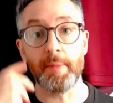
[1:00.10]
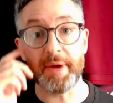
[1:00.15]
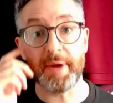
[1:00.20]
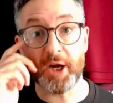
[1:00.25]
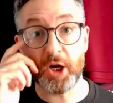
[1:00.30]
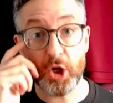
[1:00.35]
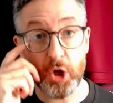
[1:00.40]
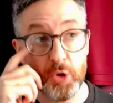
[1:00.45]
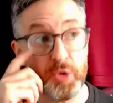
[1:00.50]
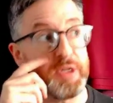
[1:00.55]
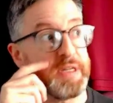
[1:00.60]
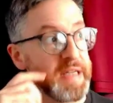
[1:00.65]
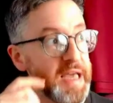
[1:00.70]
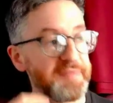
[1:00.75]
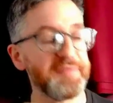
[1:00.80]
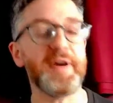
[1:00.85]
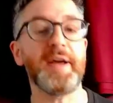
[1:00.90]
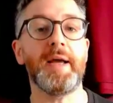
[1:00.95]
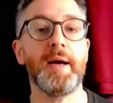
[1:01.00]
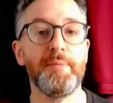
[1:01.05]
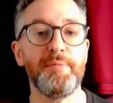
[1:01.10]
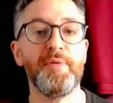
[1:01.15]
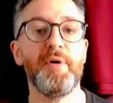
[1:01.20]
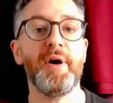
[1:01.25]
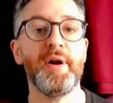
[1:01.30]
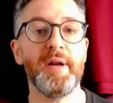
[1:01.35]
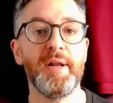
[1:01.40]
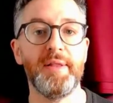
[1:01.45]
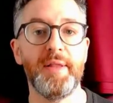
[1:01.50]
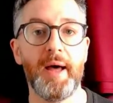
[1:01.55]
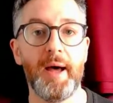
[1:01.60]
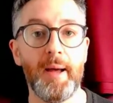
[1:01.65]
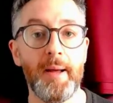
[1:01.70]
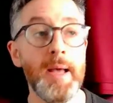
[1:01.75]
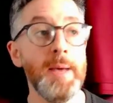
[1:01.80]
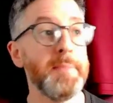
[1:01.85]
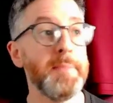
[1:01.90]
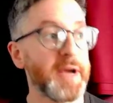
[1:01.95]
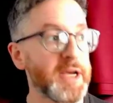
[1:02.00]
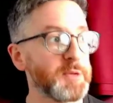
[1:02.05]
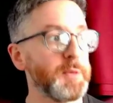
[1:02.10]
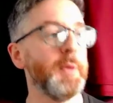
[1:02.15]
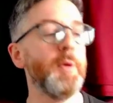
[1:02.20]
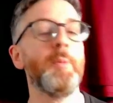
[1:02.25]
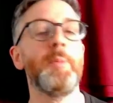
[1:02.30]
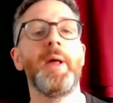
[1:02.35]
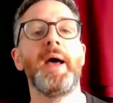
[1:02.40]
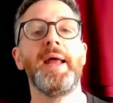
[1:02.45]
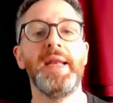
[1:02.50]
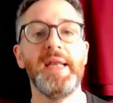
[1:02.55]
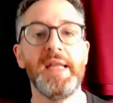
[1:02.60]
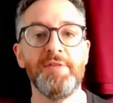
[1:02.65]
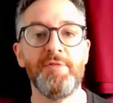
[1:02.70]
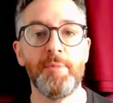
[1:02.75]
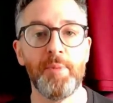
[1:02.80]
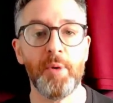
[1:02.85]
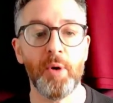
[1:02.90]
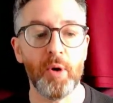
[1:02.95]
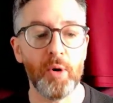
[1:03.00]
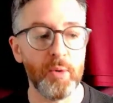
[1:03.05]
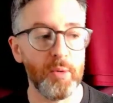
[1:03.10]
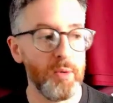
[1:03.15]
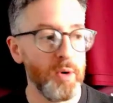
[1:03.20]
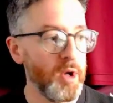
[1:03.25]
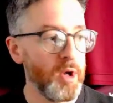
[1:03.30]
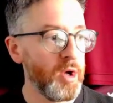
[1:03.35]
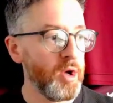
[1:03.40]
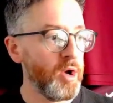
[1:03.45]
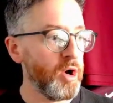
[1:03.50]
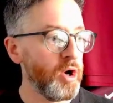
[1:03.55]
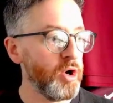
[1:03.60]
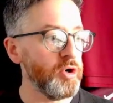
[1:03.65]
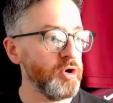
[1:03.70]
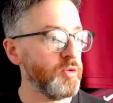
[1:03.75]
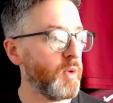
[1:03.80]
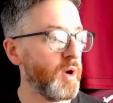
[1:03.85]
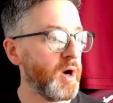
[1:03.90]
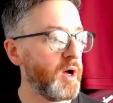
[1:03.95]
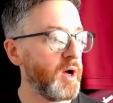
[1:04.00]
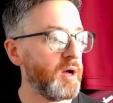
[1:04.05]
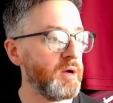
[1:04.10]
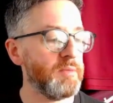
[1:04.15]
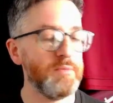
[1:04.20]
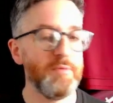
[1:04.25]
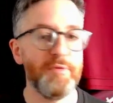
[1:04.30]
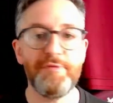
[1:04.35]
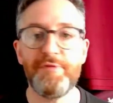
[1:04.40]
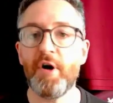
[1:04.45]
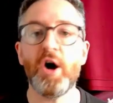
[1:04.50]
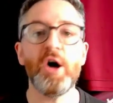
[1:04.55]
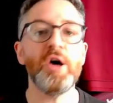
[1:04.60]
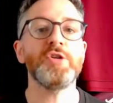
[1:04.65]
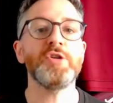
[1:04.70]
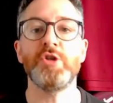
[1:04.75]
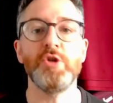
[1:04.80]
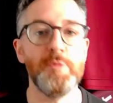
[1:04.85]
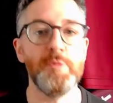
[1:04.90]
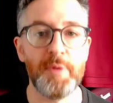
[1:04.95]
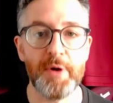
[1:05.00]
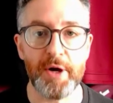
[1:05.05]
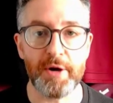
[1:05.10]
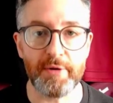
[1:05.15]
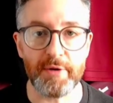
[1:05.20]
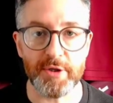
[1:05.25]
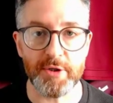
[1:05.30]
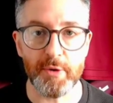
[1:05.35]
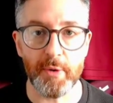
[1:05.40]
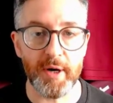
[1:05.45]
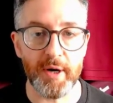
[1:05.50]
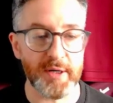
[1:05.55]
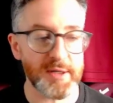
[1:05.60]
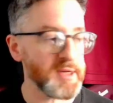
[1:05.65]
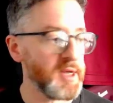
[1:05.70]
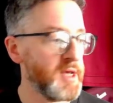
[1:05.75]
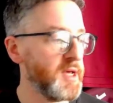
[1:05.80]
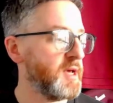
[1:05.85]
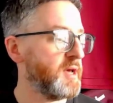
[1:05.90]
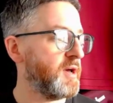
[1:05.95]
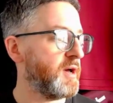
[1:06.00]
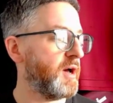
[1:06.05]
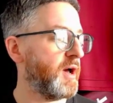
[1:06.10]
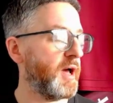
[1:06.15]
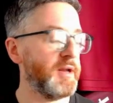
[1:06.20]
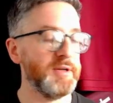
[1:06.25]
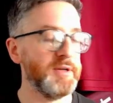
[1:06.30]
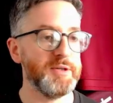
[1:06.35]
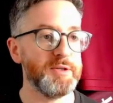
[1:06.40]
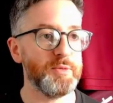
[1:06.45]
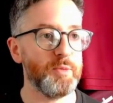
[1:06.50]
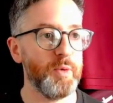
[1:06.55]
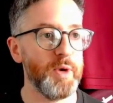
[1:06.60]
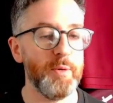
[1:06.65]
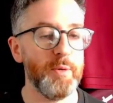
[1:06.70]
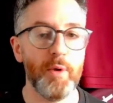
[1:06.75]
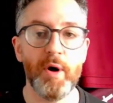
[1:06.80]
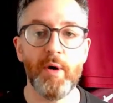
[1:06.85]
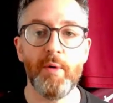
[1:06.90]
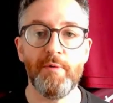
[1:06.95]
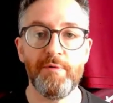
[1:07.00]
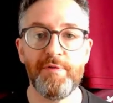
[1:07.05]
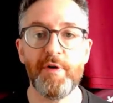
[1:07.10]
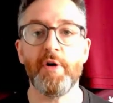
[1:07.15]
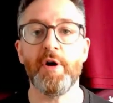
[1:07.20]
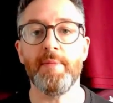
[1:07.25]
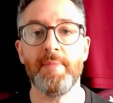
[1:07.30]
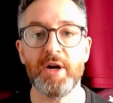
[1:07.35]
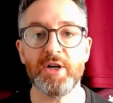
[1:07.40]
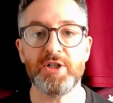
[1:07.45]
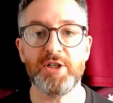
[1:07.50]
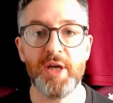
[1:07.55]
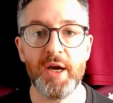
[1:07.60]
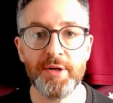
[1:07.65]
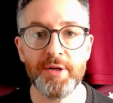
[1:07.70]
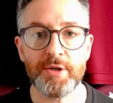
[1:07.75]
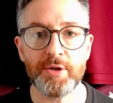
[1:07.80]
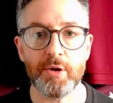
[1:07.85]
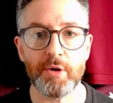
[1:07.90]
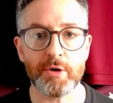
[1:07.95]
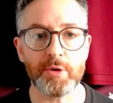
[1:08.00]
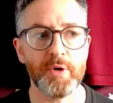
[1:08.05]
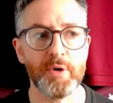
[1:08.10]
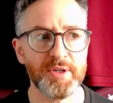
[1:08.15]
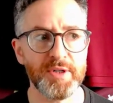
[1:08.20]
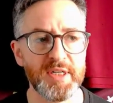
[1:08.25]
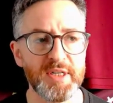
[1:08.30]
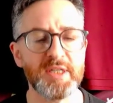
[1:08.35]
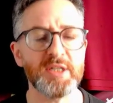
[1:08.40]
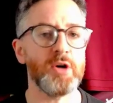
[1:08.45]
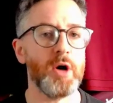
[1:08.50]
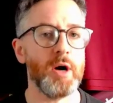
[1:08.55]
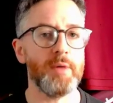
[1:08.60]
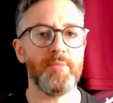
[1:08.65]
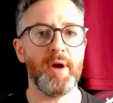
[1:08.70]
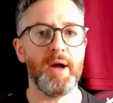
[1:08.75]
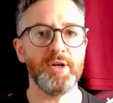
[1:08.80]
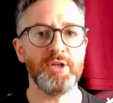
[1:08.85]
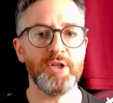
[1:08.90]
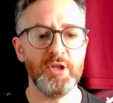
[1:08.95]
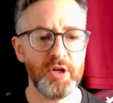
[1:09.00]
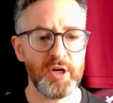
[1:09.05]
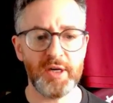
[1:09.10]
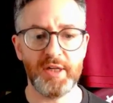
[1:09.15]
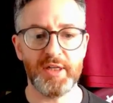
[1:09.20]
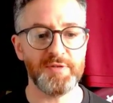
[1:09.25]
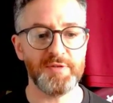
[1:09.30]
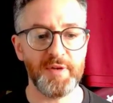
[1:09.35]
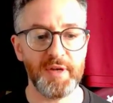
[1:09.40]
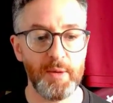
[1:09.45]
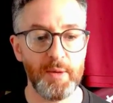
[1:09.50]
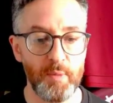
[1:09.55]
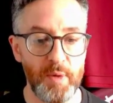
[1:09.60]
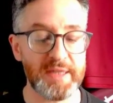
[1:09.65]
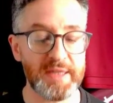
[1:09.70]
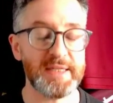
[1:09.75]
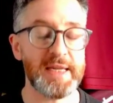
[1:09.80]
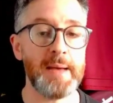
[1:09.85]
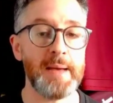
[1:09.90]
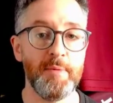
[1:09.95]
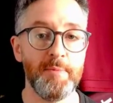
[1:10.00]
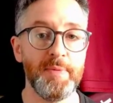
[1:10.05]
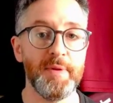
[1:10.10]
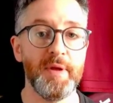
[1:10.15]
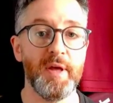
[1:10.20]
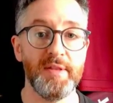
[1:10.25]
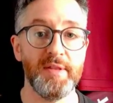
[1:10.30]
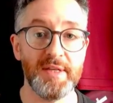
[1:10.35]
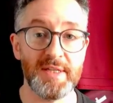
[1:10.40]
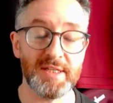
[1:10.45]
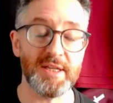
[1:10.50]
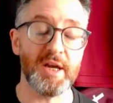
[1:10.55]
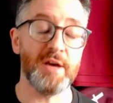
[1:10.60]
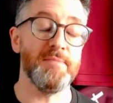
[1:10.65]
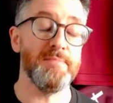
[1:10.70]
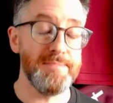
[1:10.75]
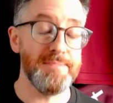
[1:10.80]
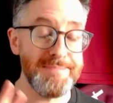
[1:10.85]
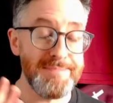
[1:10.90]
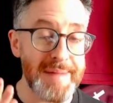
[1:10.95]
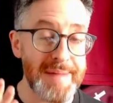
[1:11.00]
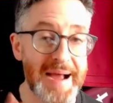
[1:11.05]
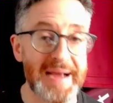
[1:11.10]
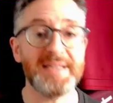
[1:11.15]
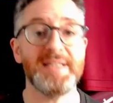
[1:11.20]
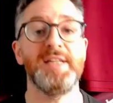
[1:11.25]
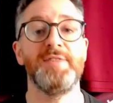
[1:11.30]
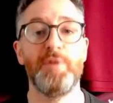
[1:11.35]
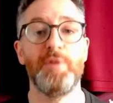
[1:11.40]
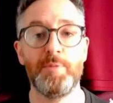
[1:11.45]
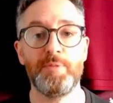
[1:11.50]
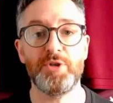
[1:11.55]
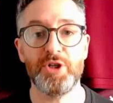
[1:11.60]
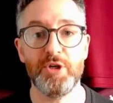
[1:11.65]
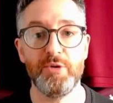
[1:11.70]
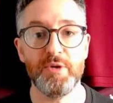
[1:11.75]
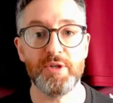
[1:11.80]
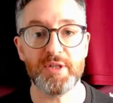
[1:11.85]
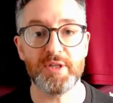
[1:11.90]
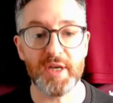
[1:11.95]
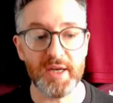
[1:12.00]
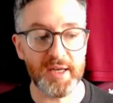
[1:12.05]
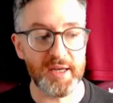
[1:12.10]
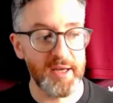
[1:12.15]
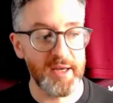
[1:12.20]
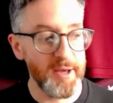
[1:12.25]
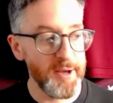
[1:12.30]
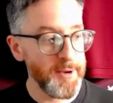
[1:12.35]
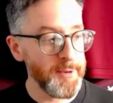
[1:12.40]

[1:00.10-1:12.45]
I'm including the FA Cup final in that because we were playing Liverpool, who were far superior to us and we were very much the underdogs. Whereas this time round, you look at this thinking West Ham, bit, this is a massive opportunity